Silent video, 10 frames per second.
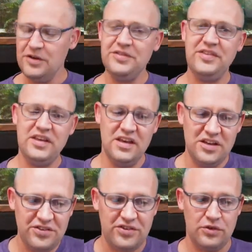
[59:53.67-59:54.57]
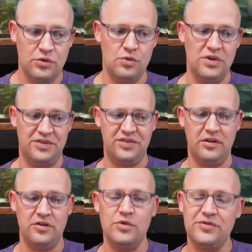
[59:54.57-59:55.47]
Here's the issue with
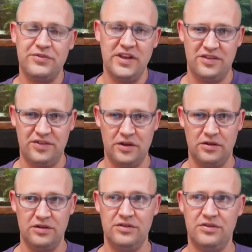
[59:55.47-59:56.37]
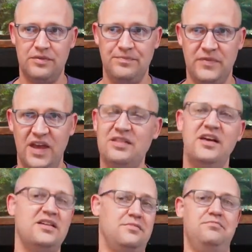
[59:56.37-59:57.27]
selling rift flake cichlids,
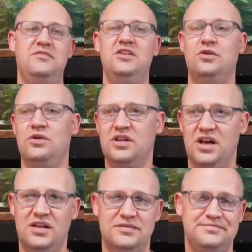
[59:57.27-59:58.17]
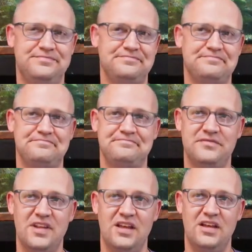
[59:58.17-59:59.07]
and like, you know,
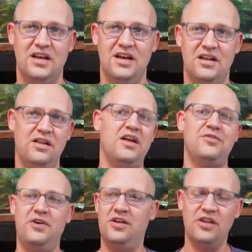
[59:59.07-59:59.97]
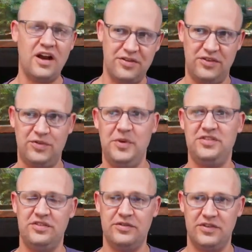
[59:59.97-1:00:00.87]
a lot of the
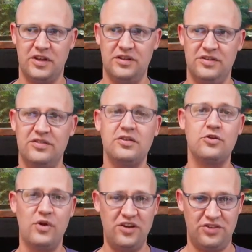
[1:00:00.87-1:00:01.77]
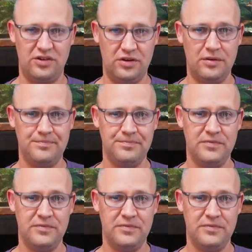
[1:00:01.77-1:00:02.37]
species of cichlids is aggression.